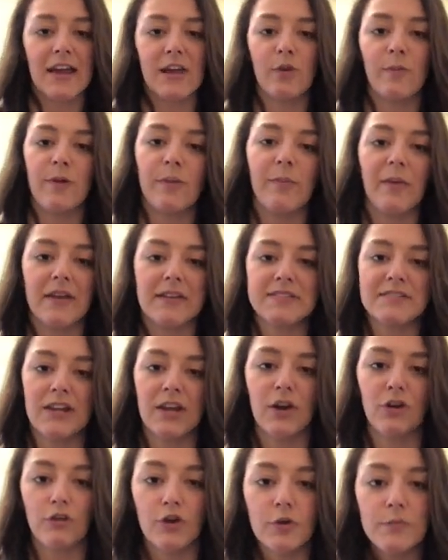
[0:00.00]
You'll be placed in
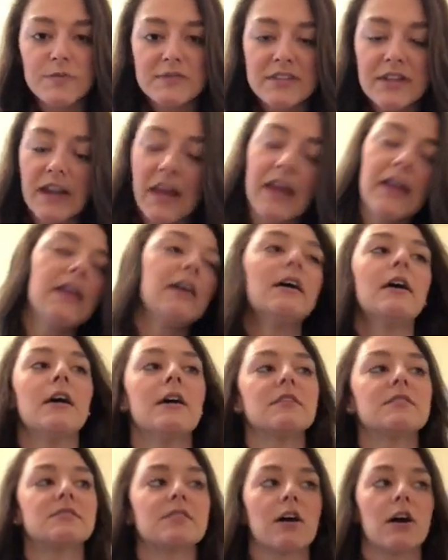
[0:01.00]
groups today.
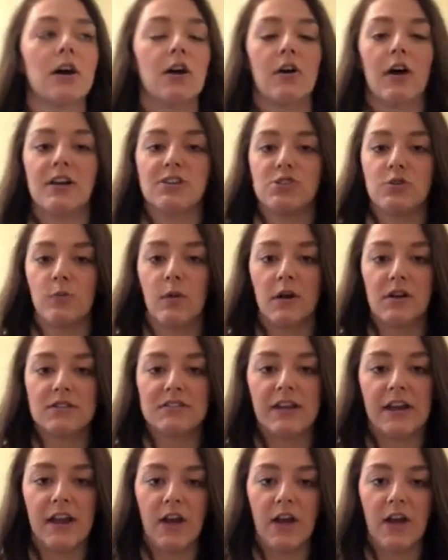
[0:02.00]
So as you walked in,